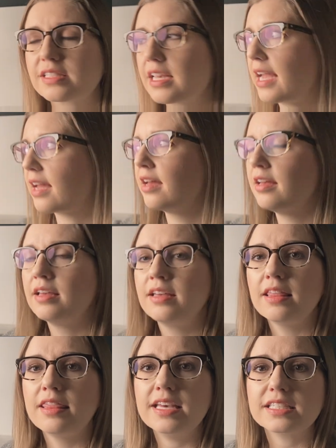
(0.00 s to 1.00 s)
like,
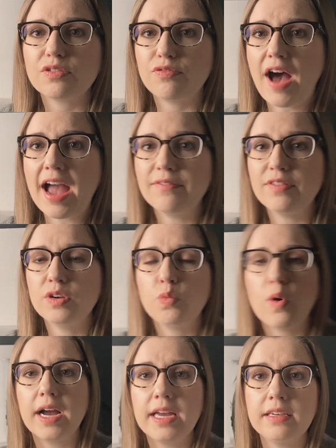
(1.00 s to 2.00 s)
this
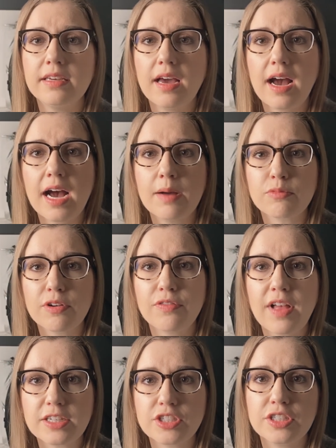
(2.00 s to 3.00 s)
5-in-1
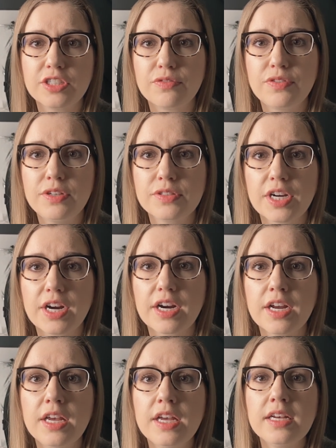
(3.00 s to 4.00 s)
reflector and diffuser,
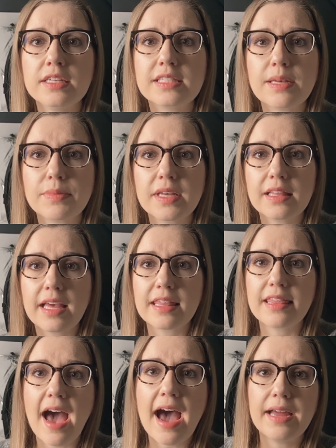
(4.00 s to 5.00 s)
something like
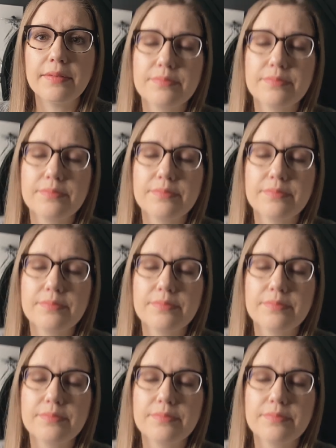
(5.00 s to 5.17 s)
that.